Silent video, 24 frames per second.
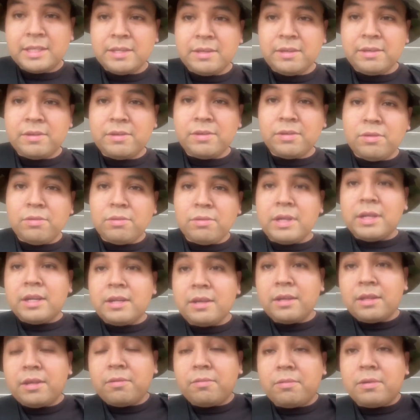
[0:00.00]
You could do
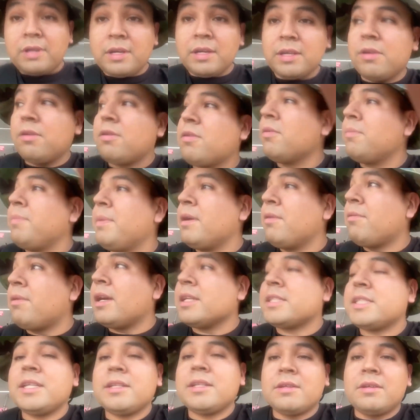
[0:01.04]
another one. You could be
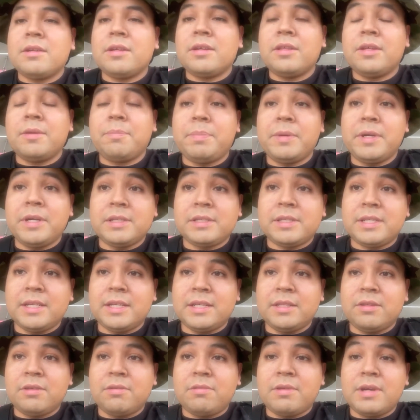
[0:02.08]
watching another
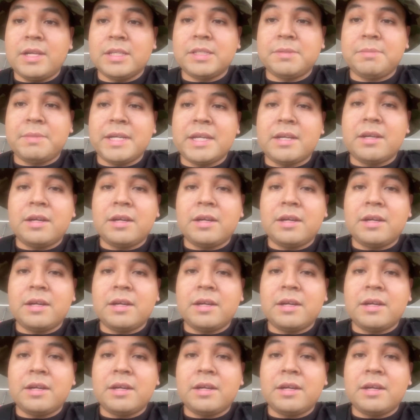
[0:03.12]
person. Don't watch my